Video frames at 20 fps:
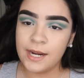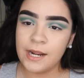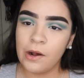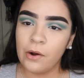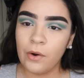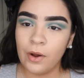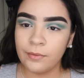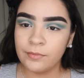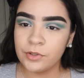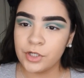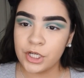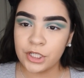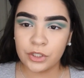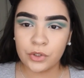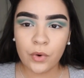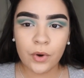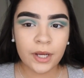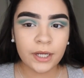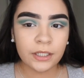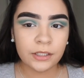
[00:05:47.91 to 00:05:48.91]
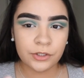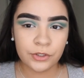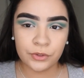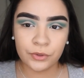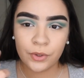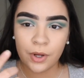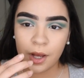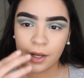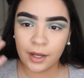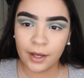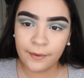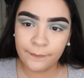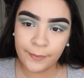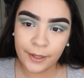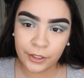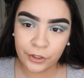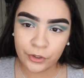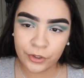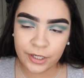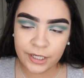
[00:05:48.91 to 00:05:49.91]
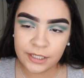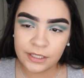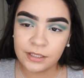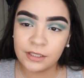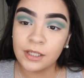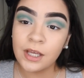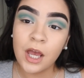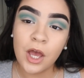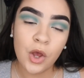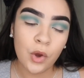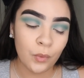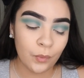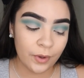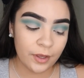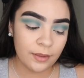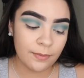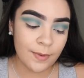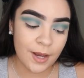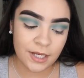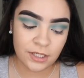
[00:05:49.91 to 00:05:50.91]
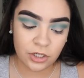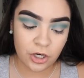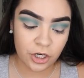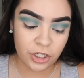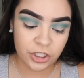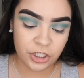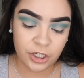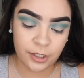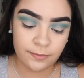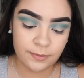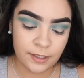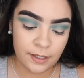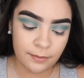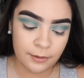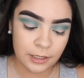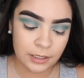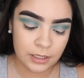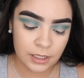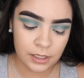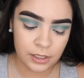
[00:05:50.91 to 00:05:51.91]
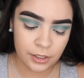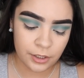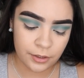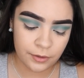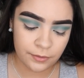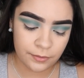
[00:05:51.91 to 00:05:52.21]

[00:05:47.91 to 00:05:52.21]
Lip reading: And now I'm just going to cut my crease with my Tarte Shape Tape Concealer.